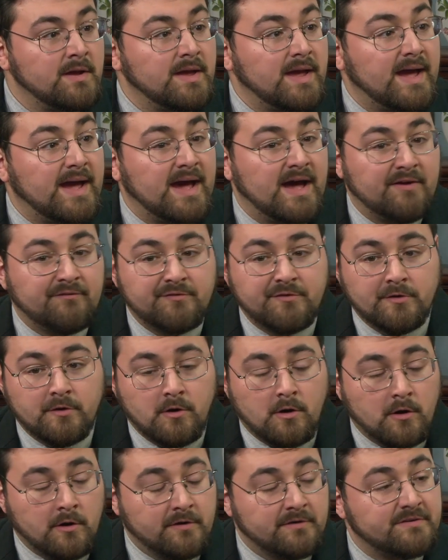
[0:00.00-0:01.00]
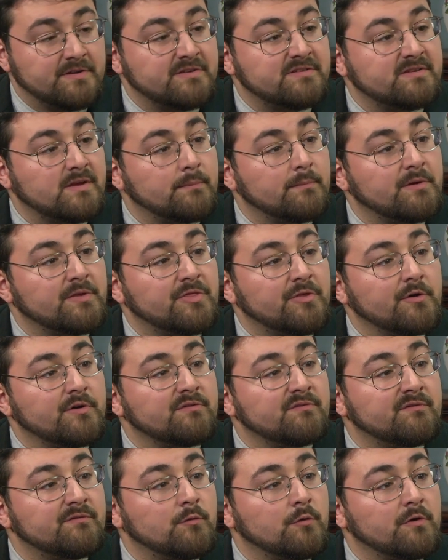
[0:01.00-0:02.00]
after our December 3rd
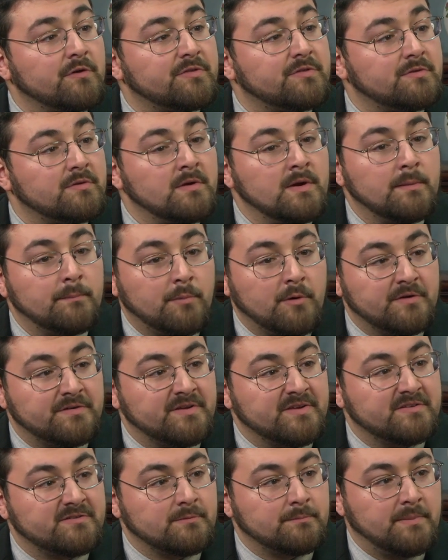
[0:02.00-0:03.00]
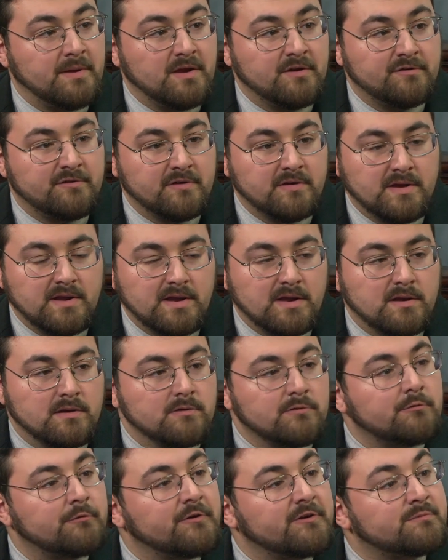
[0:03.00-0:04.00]
and 4th participation
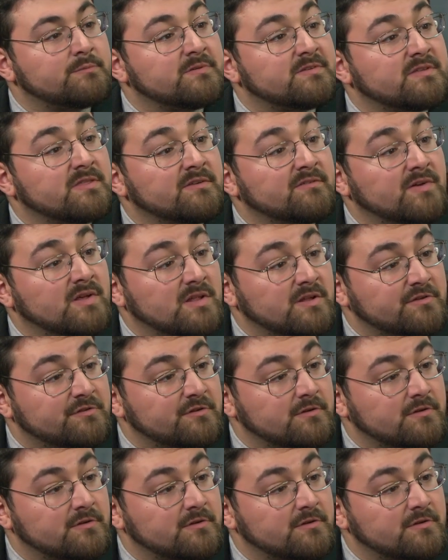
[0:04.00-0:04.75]
in Christmas in the Village.